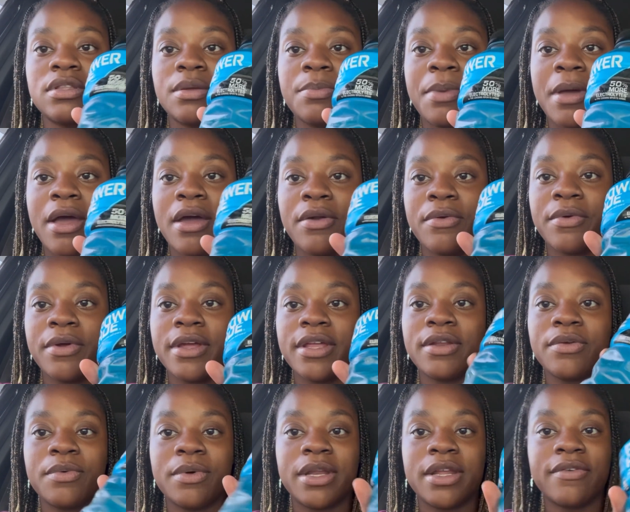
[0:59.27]
the
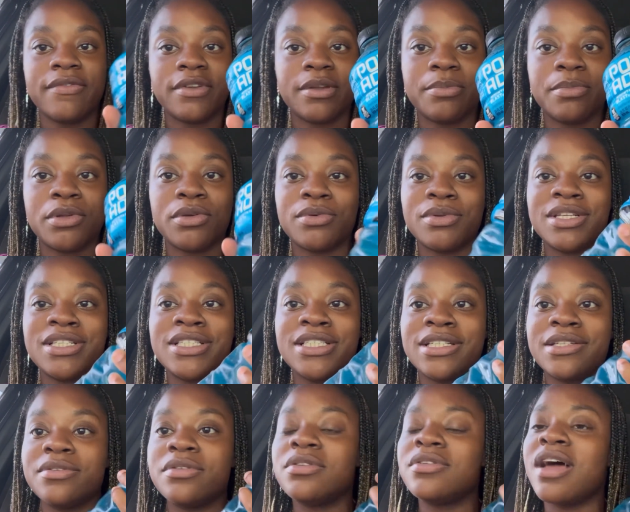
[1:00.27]
Powerade, whatever, the blue. This shit.